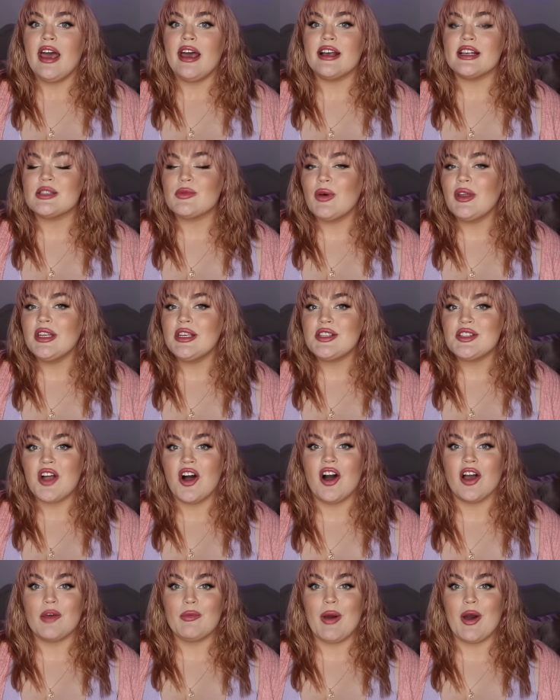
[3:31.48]
as well as
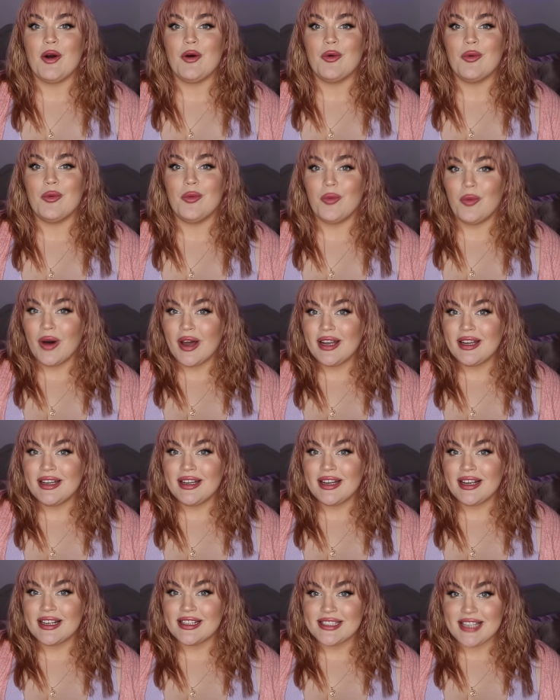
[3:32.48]
talk about what
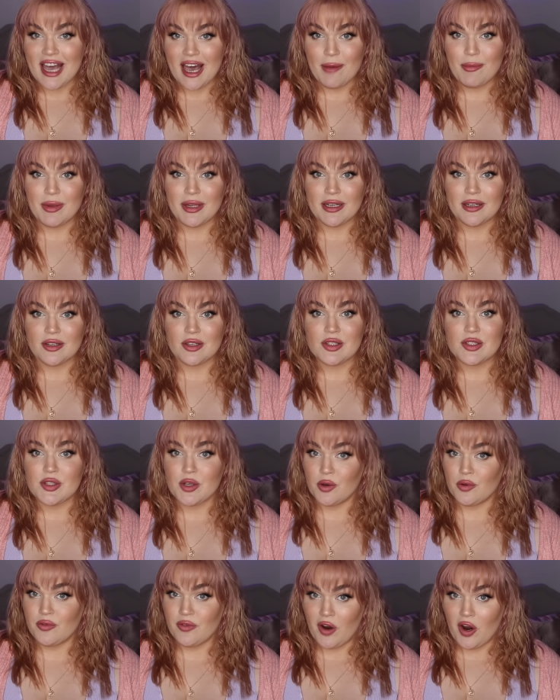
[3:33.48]
has happened
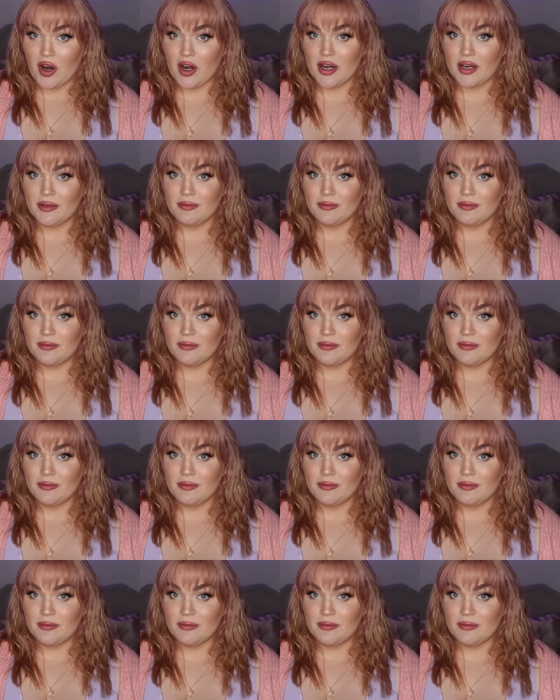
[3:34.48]
so far.